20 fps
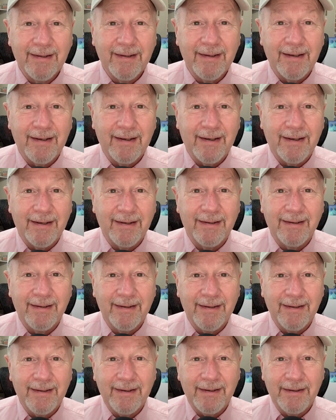
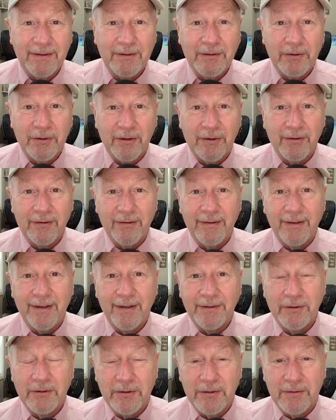in your
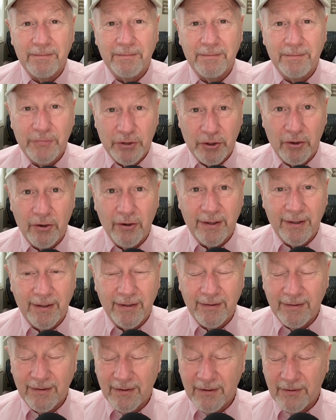journey,
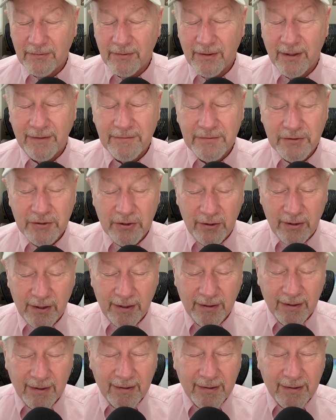life's journey.